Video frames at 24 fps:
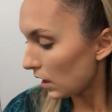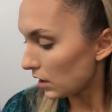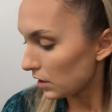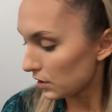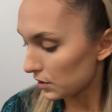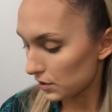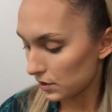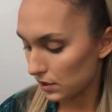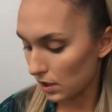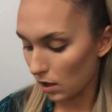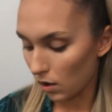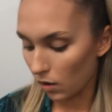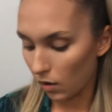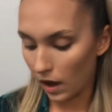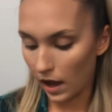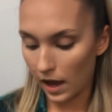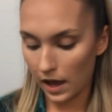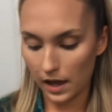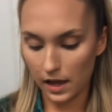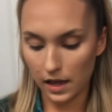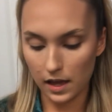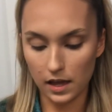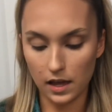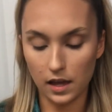So
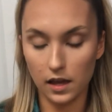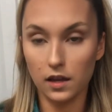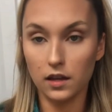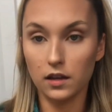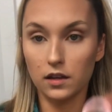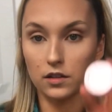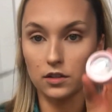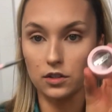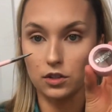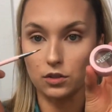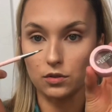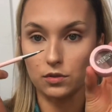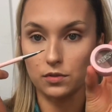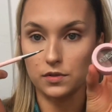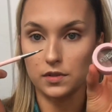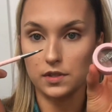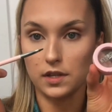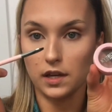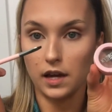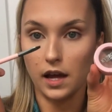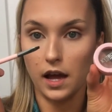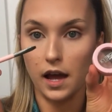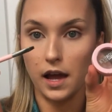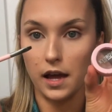I use the
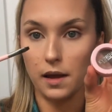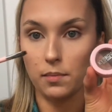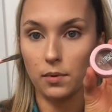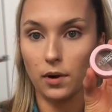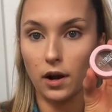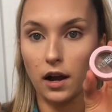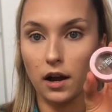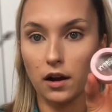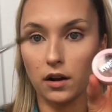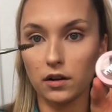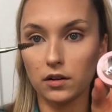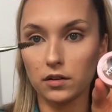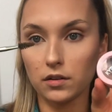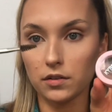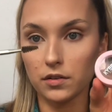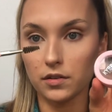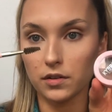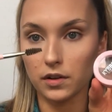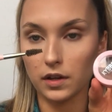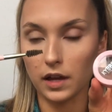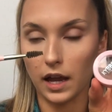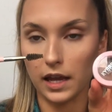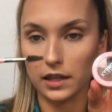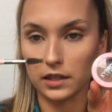
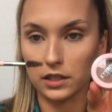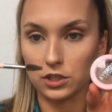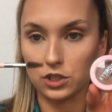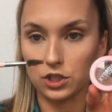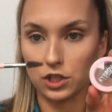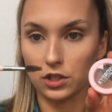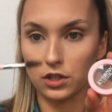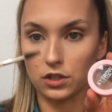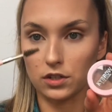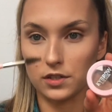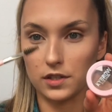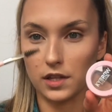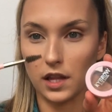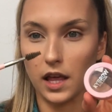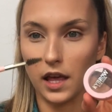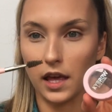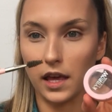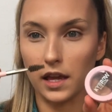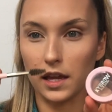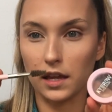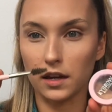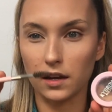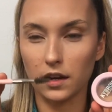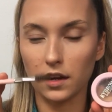Kylie Jenner's
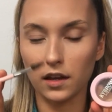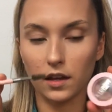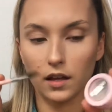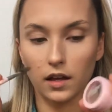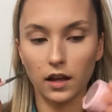line